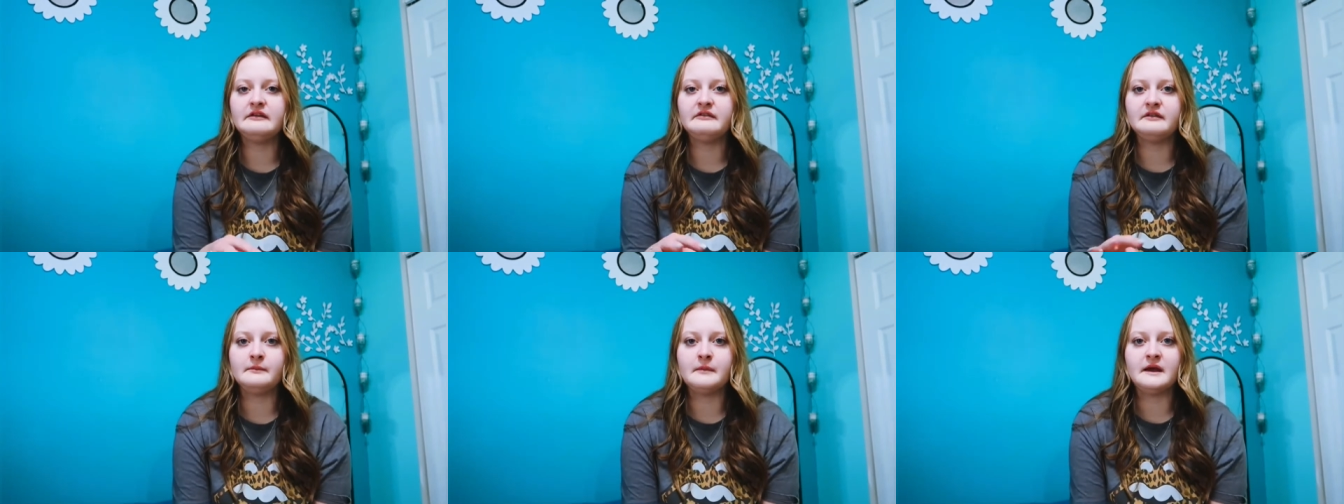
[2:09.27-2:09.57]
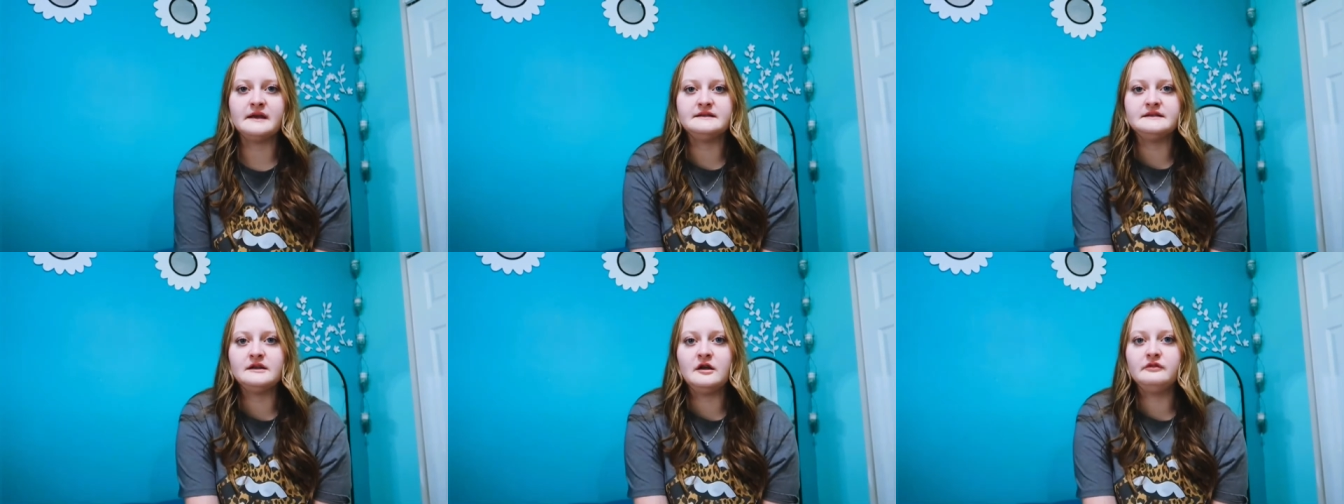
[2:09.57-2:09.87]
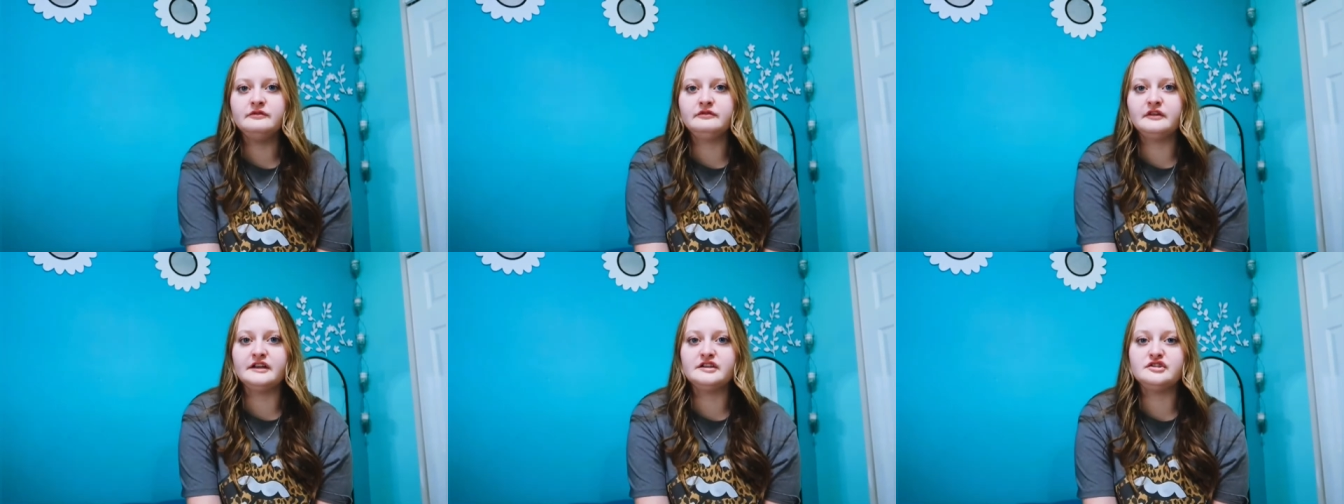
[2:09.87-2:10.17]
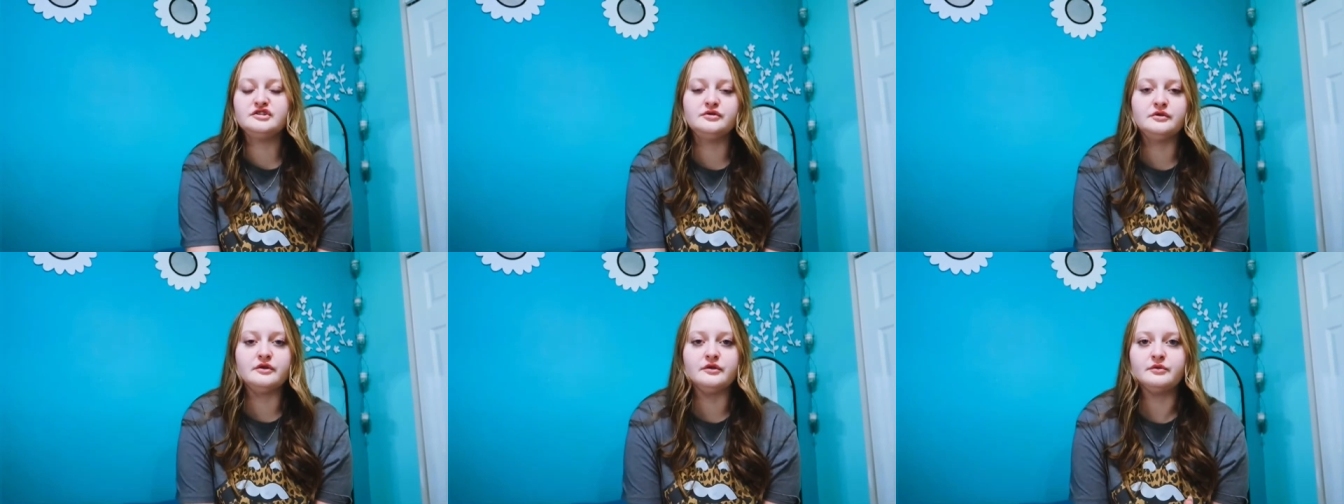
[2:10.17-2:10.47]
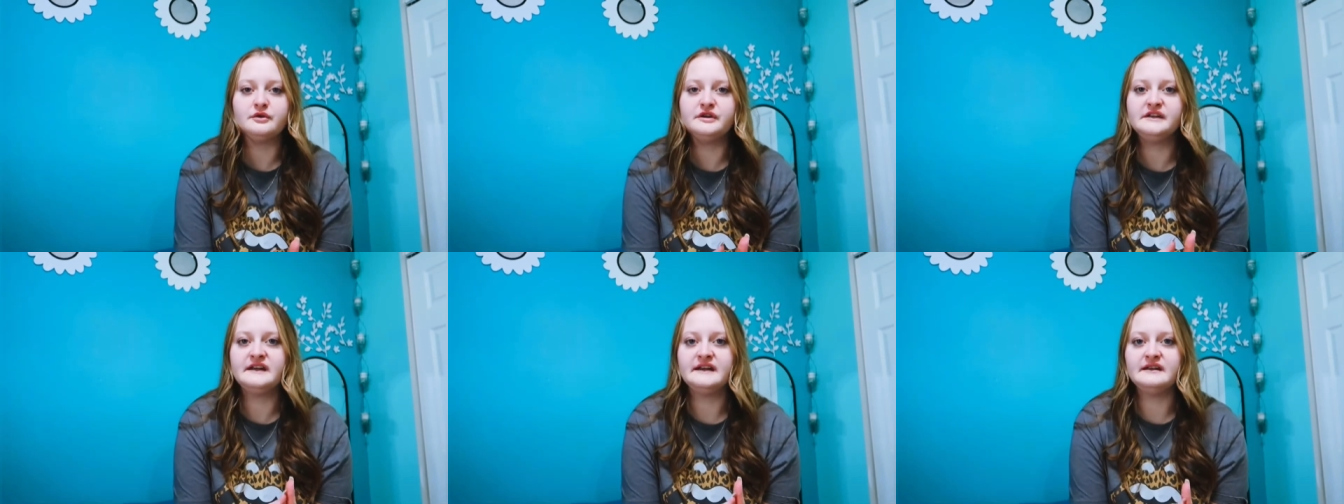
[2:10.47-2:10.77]
giving myself like 2 to
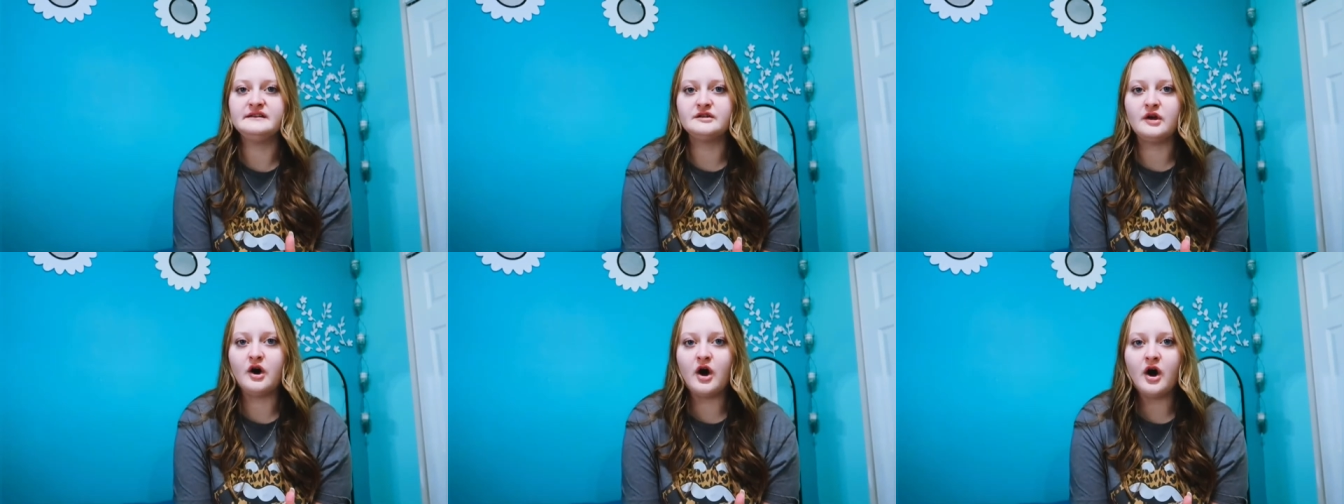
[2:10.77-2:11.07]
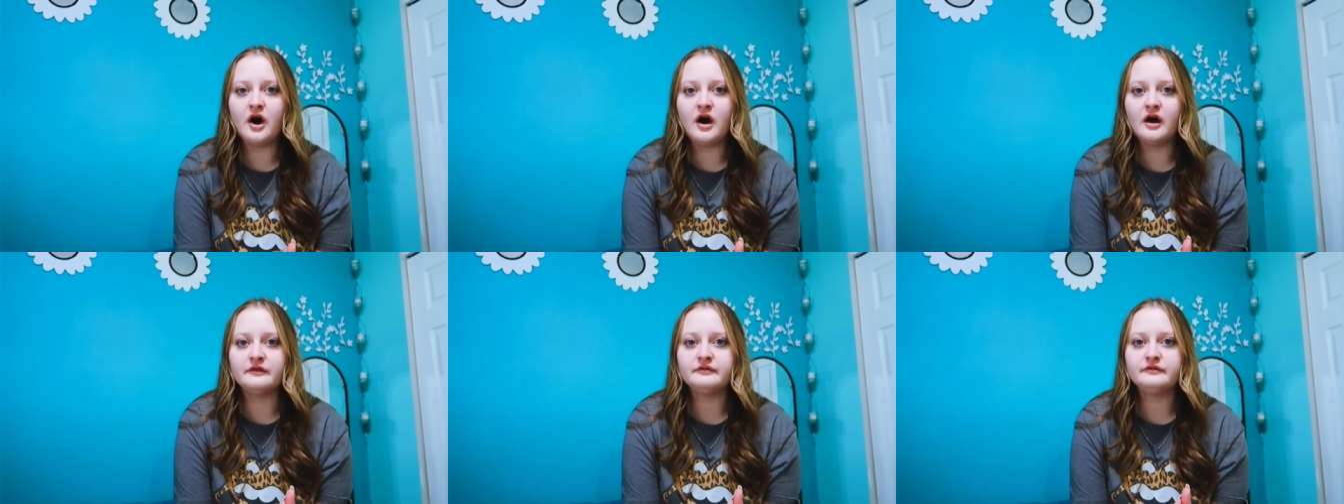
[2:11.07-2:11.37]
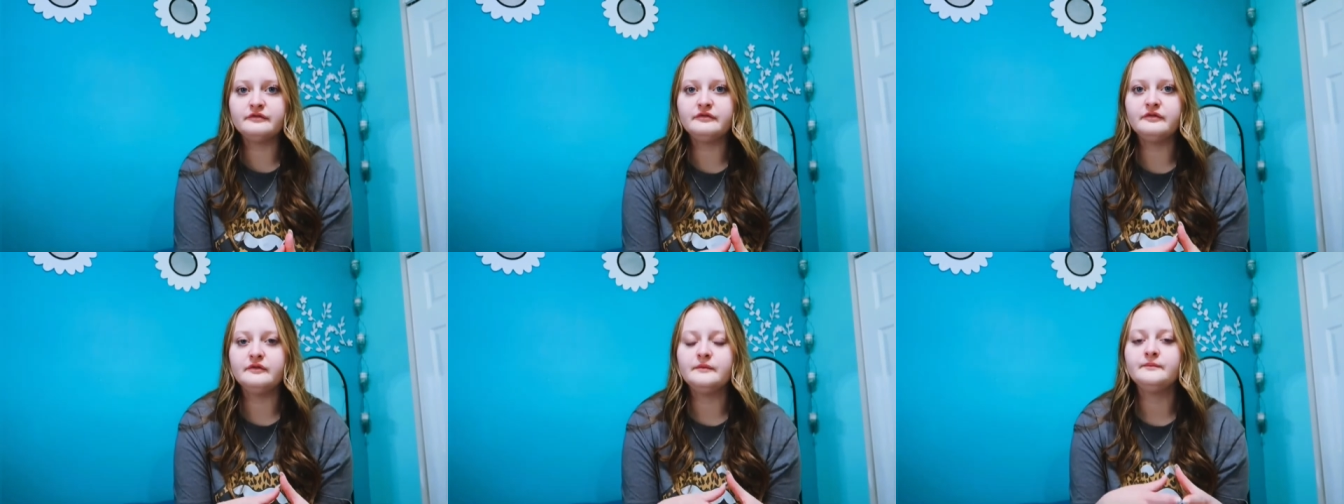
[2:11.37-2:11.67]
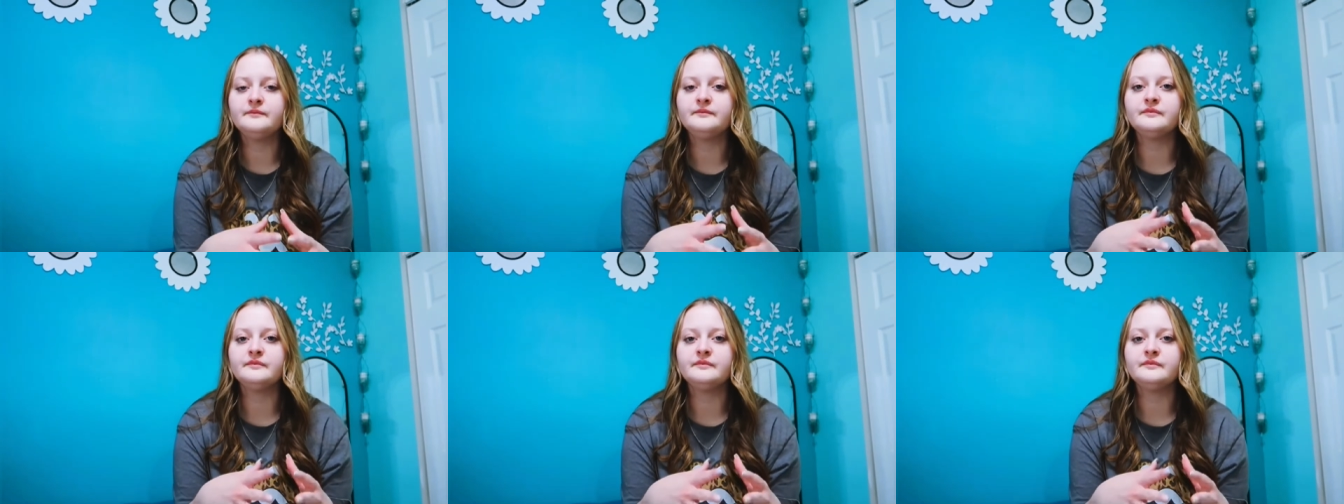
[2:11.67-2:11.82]
3 days off,